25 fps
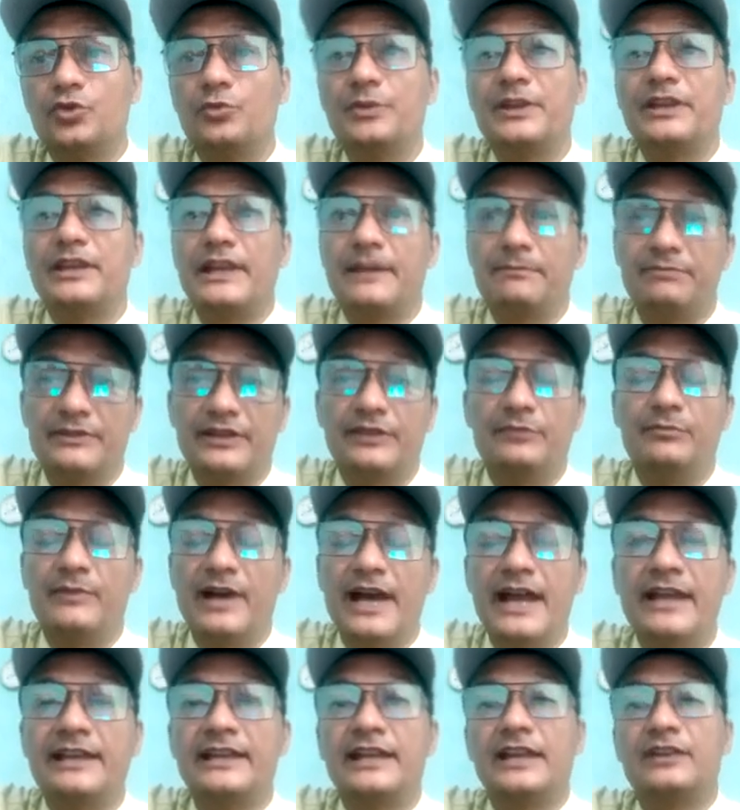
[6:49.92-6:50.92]
be kept in
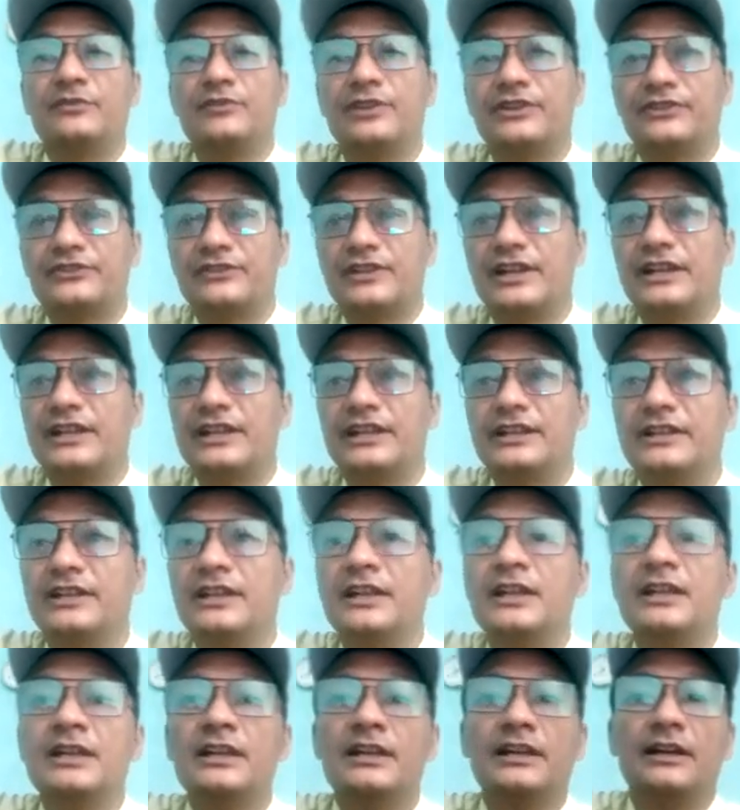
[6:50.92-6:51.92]
mind, and we studied
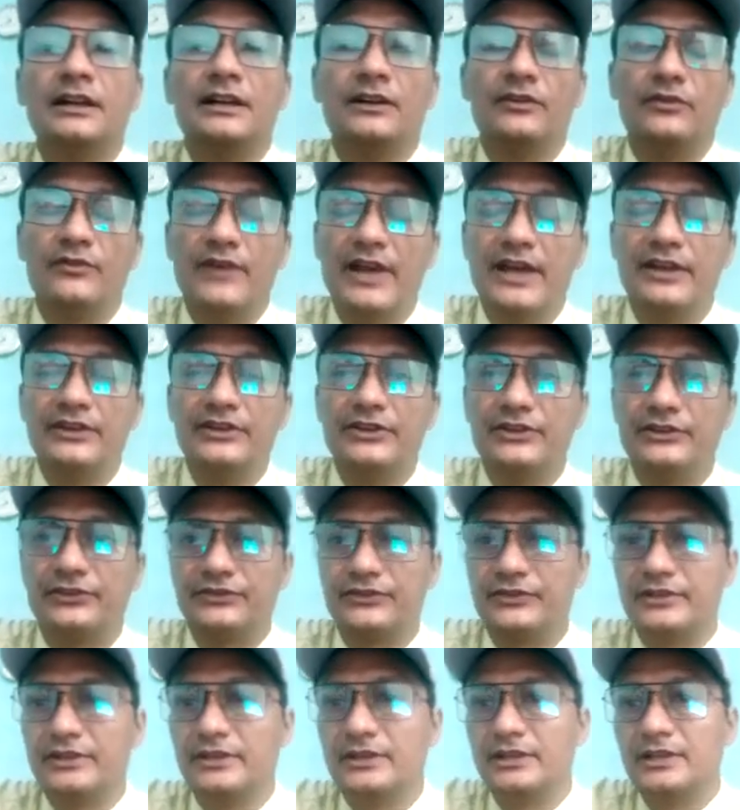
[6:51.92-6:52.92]

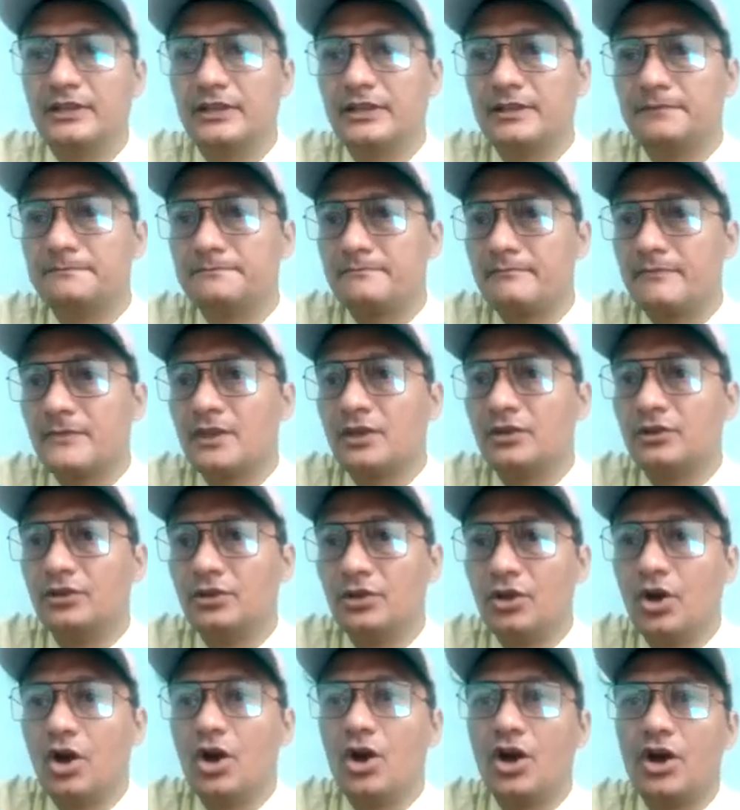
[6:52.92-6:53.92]
various
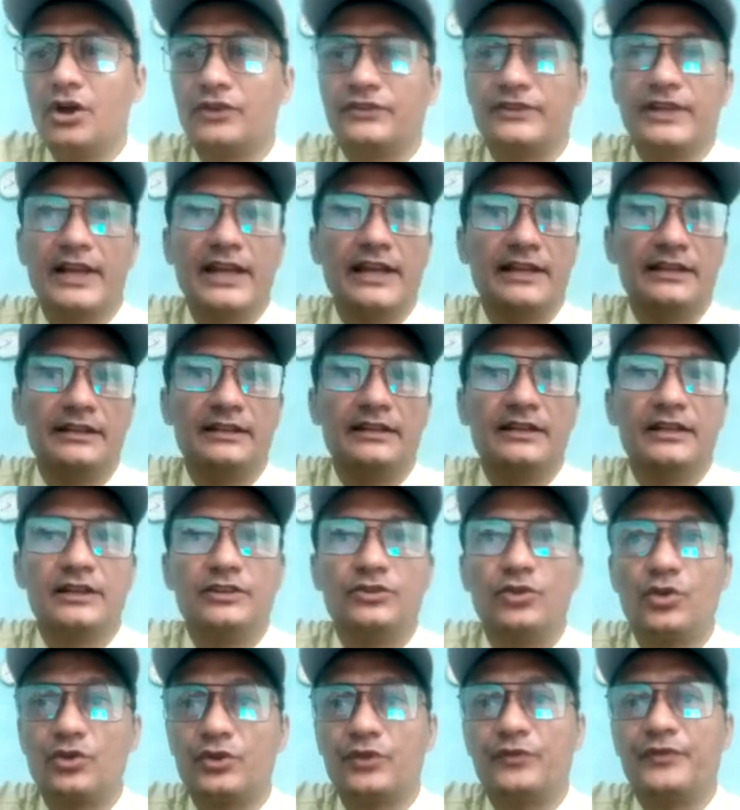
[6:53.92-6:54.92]
laws and
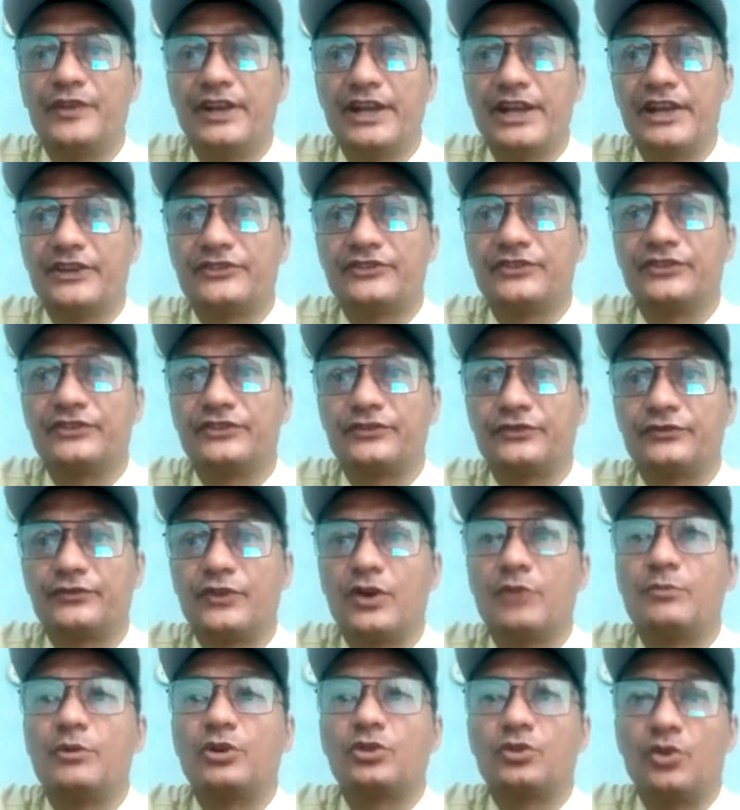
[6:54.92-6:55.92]
notifications
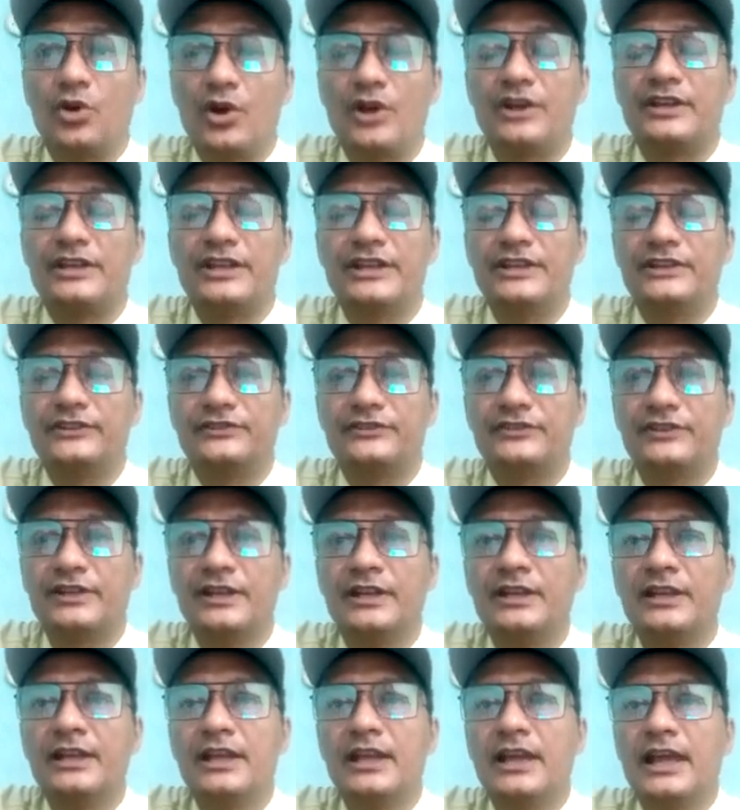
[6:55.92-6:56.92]
from authorities
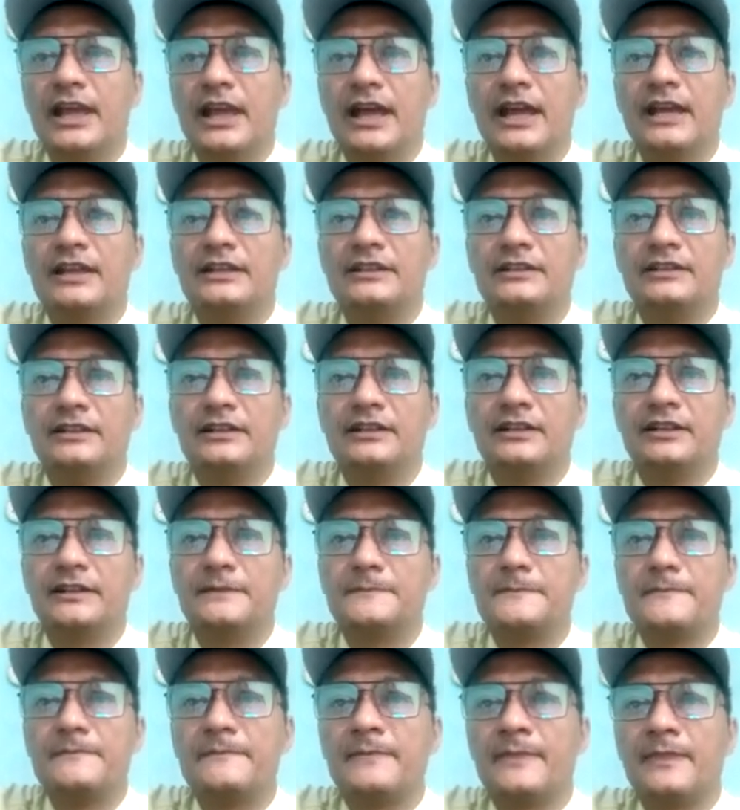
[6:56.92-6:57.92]
and
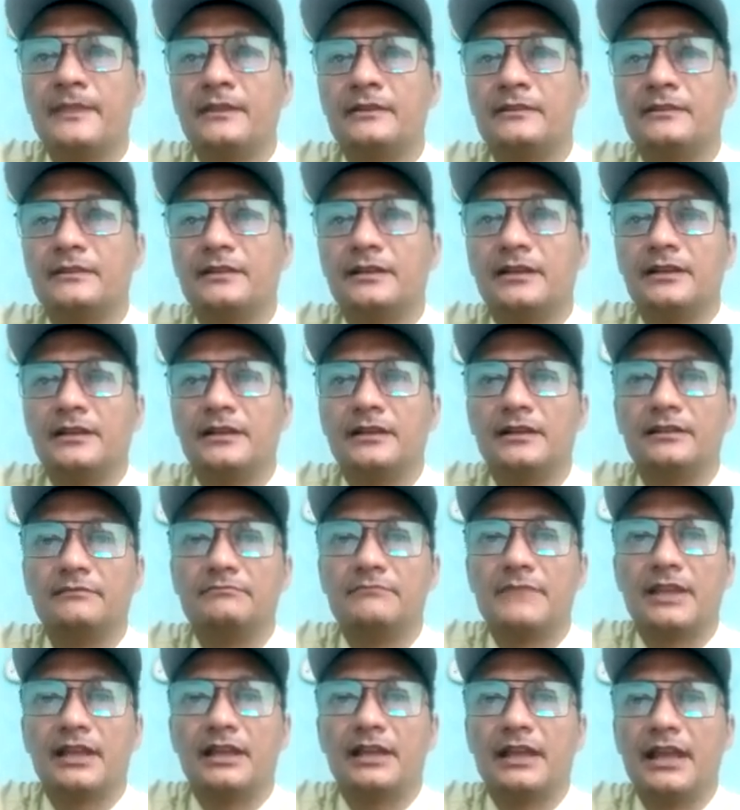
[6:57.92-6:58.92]

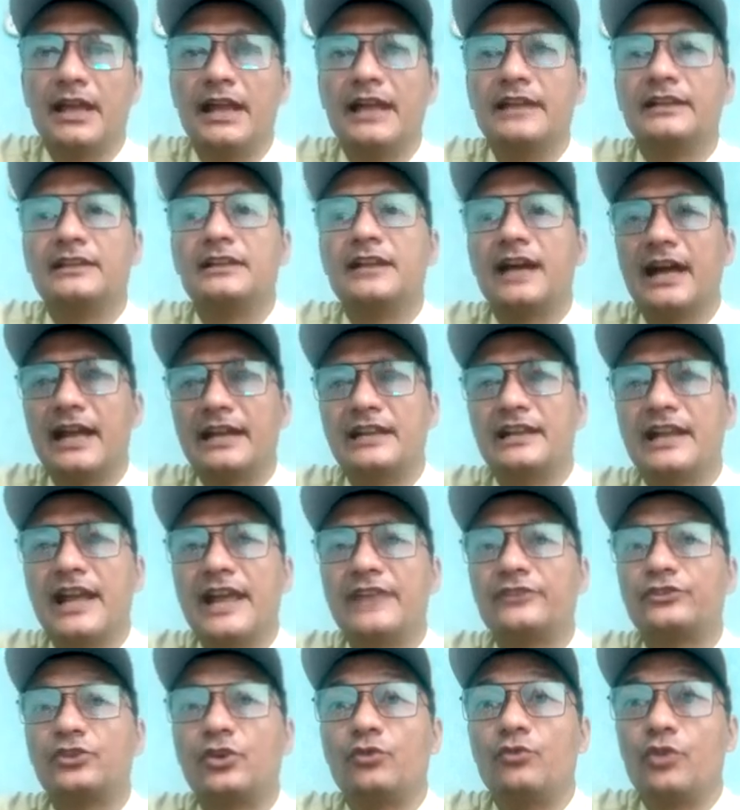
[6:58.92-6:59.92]

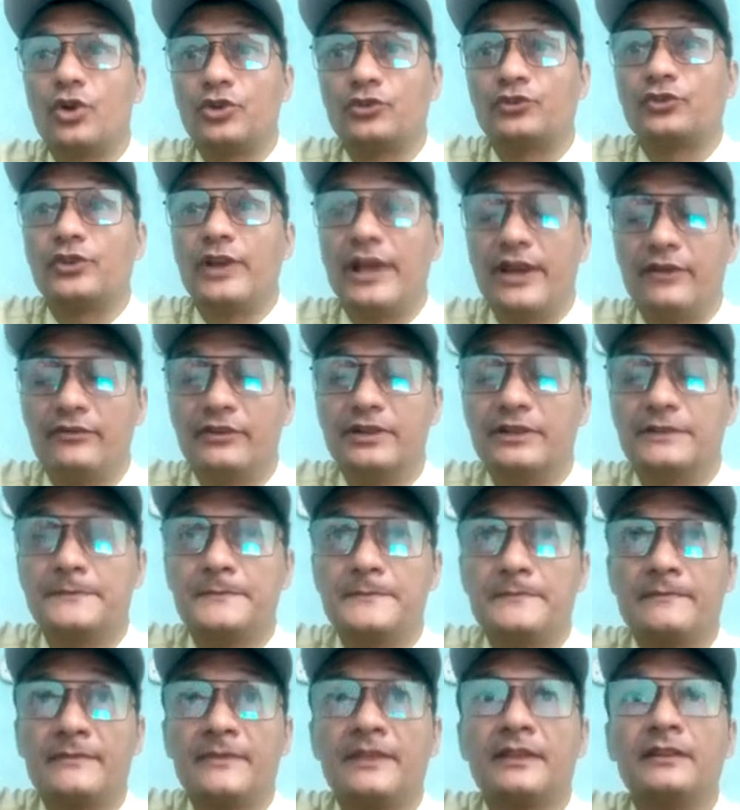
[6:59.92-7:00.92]
guidelines or whatsoever.
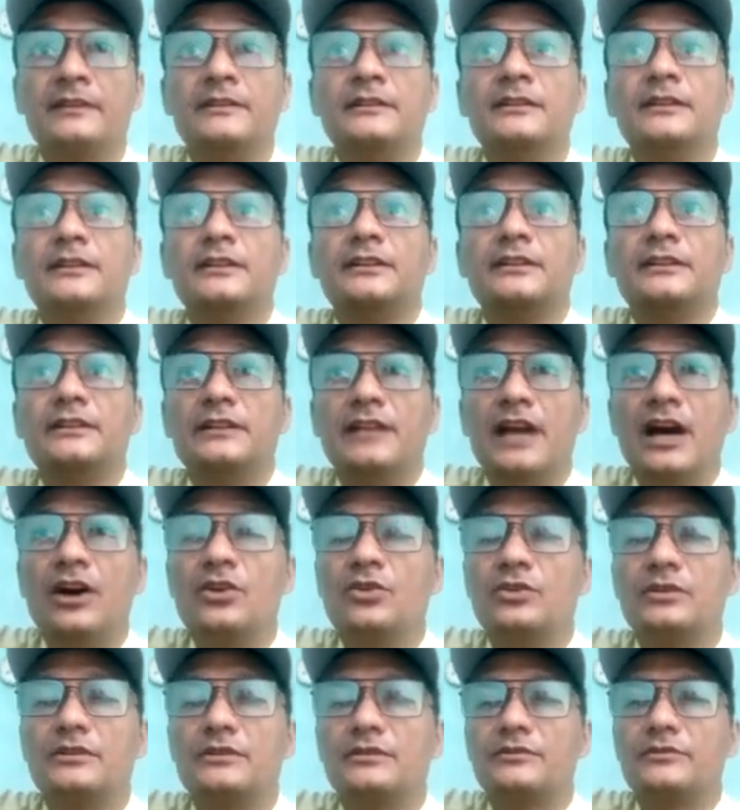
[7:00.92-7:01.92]

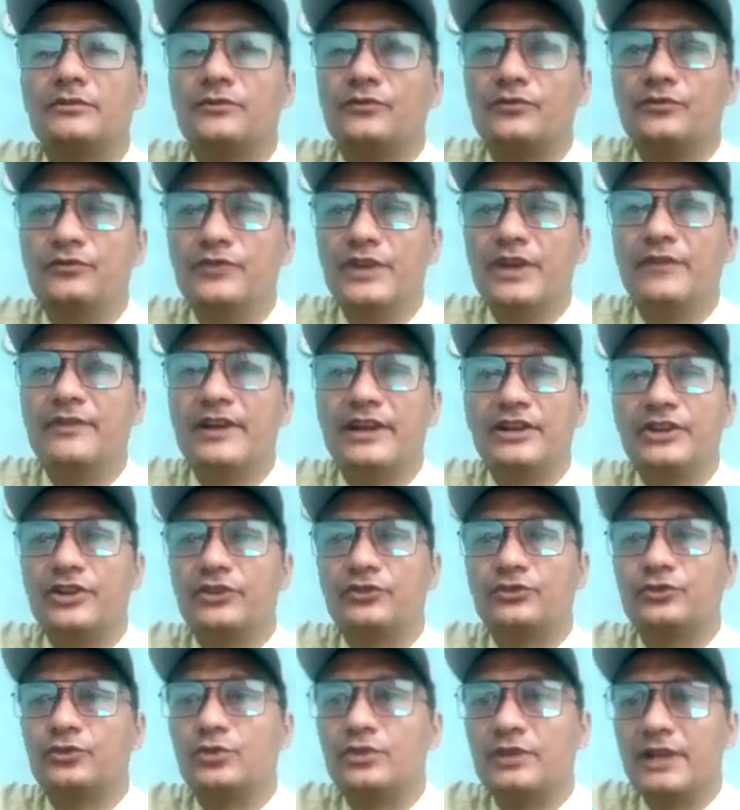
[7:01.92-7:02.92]
Now, we've
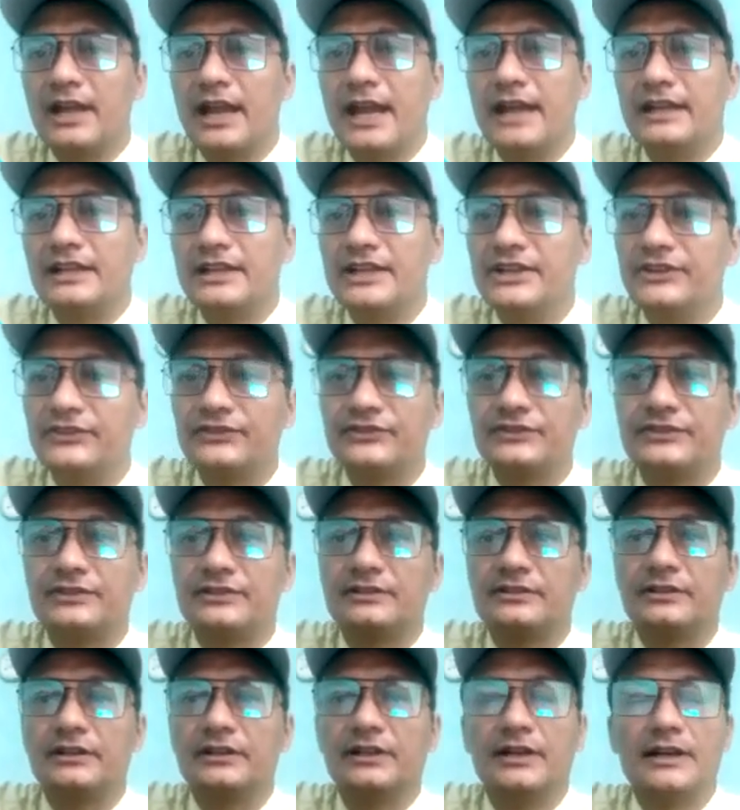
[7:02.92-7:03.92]
understood at least
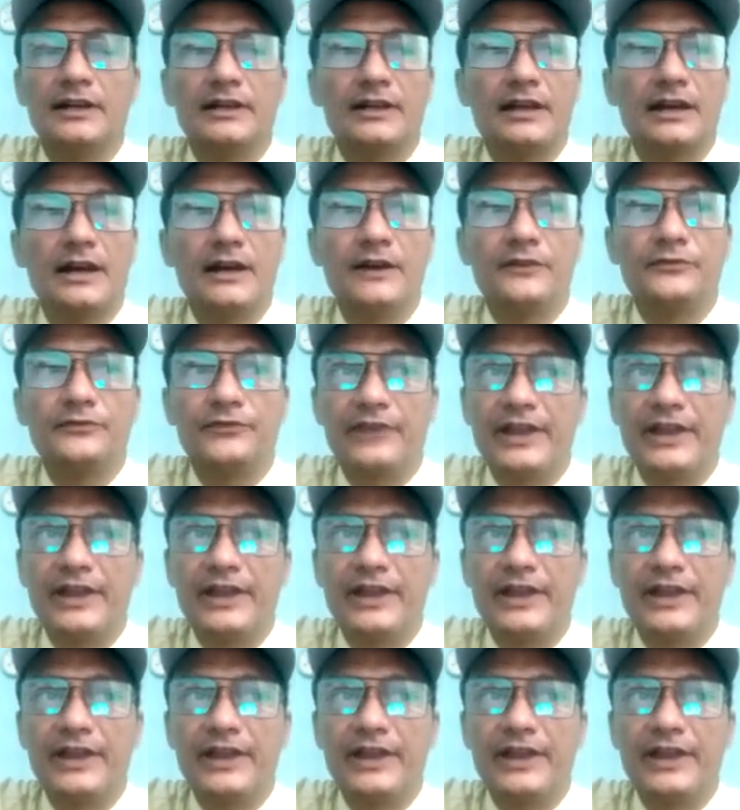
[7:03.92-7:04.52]
a